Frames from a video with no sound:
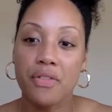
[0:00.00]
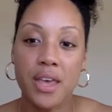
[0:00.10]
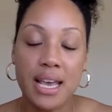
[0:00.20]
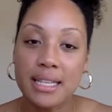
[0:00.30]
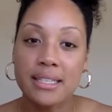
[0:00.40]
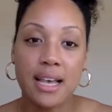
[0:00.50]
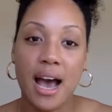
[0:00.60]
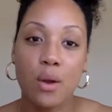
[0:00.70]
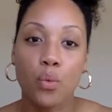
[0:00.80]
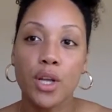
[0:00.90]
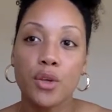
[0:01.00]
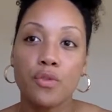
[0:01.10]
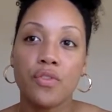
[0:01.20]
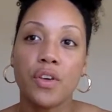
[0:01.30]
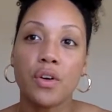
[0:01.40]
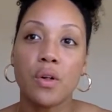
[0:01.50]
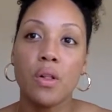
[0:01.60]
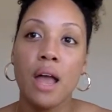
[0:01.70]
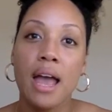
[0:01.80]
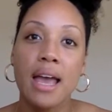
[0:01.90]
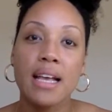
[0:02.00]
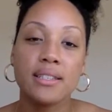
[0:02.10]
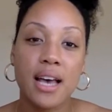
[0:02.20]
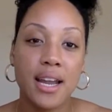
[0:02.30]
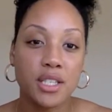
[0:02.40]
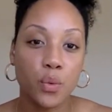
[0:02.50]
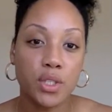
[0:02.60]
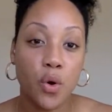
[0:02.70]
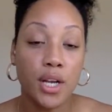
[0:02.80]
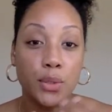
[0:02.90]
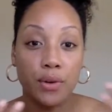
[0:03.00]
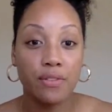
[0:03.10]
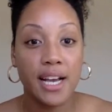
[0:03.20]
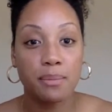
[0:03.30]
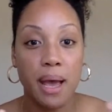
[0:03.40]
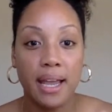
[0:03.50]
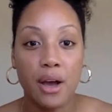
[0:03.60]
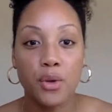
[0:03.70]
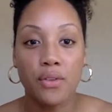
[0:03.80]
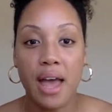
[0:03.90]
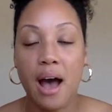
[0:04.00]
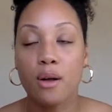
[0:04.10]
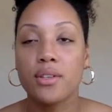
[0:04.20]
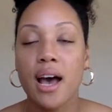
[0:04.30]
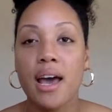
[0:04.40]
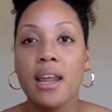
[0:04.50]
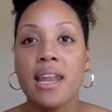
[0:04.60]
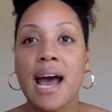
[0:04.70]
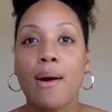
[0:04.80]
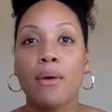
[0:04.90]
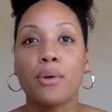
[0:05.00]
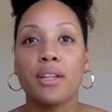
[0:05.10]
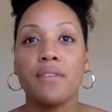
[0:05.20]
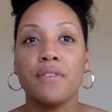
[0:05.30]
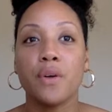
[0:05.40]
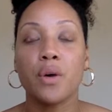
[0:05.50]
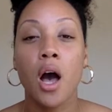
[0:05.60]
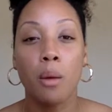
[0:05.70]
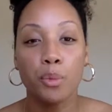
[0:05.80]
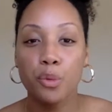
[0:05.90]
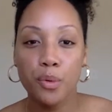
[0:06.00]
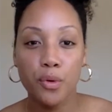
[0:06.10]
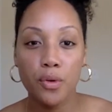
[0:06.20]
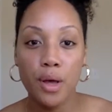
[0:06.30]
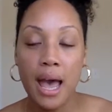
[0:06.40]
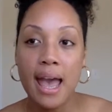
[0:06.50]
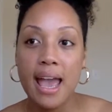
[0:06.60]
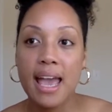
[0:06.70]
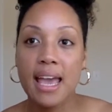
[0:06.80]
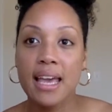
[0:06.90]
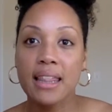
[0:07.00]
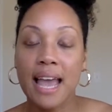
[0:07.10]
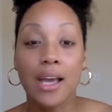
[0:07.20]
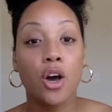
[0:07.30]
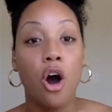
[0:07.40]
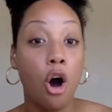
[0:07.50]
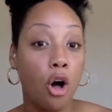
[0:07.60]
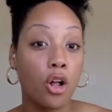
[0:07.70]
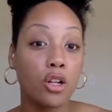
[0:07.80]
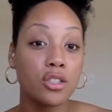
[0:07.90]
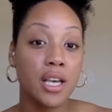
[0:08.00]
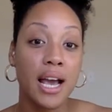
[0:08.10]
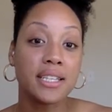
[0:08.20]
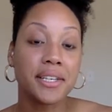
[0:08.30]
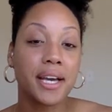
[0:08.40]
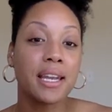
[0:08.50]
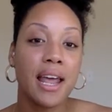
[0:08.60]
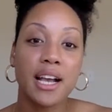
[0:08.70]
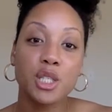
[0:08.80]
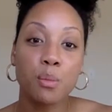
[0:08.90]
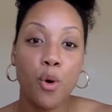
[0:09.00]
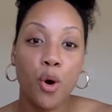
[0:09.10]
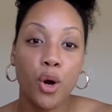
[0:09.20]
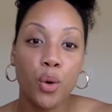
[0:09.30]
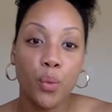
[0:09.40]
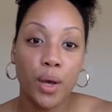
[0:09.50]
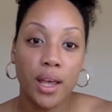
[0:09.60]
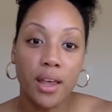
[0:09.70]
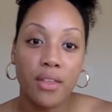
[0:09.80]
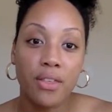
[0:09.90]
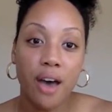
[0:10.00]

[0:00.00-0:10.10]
the inside. What you feel inside is what's going to reflect back out you on the outside. And now I really feel comfortable and like called to connect more with